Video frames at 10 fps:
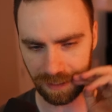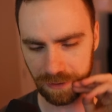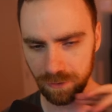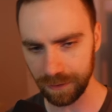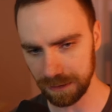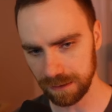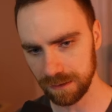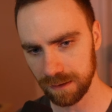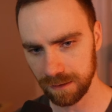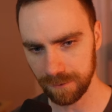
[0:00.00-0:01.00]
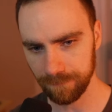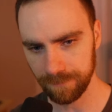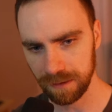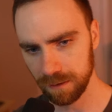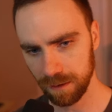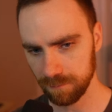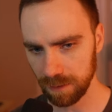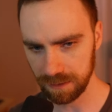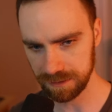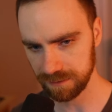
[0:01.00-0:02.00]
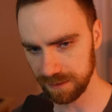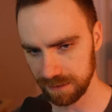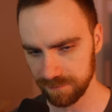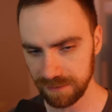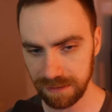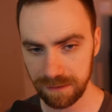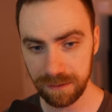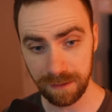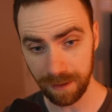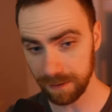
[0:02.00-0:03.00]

handle the unboxing of that if needed.